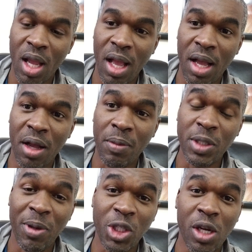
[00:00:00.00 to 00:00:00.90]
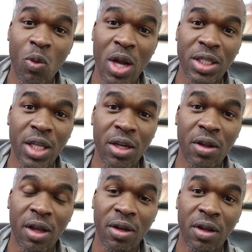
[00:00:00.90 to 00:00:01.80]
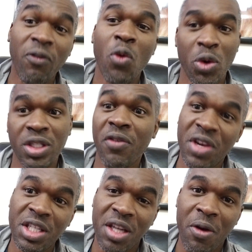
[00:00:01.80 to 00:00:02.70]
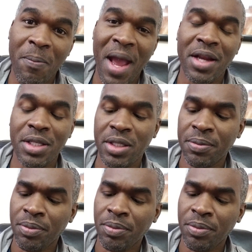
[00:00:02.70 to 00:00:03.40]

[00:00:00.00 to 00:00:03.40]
um, especially ones on the, on, of course, the vegetarian patties.